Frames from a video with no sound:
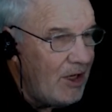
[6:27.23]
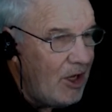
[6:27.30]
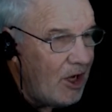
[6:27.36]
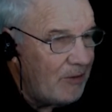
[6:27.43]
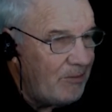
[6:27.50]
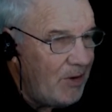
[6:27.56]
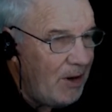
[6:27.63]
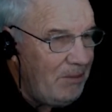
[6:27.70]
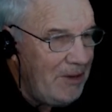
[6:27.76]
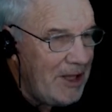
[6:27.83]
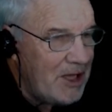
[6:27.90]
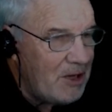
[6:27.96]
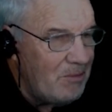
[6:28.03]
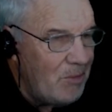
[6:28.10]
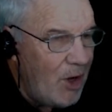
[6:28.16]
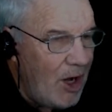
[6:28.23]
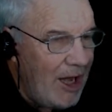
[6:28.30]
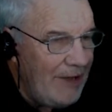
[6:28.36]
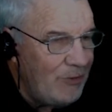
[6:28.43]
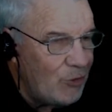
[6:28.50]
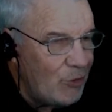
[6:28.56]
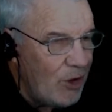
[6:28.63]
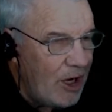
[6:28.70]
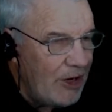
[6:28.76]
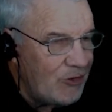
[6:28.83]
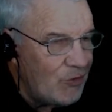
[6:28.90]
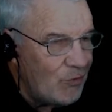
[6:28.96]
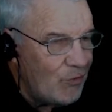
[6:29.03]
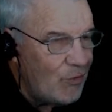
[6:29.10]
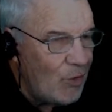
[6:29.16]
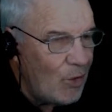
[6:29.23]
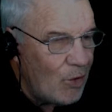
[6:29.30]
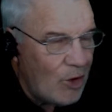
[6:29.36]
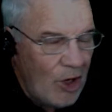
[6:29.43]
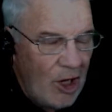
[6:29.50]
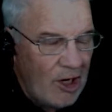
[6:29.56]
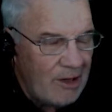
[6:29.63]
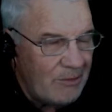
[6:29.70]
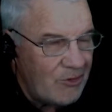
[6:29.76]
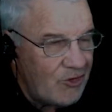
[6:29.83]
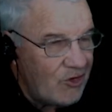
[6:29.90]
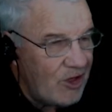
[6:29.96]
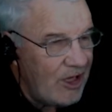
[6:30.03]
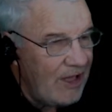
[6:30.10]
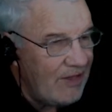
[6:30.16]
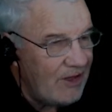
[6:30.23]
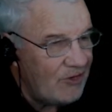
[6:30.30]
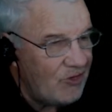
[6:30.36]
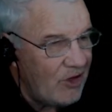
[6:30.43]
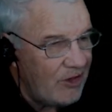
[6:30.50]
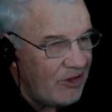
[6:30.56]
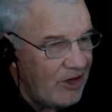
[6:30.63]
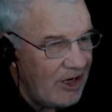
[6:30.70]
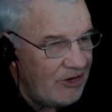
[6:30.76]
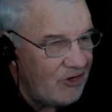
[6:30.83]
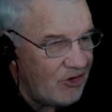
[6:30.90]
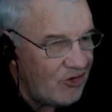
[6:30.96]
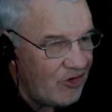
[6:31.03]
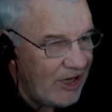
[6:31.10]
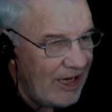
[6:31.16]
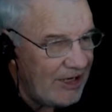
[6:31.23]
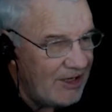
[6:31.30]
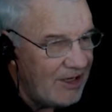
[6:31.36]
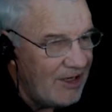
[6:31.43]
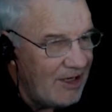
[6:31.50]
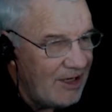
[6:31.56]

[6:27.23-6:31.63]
I'd probably combine the rise and fall columns together so that I just had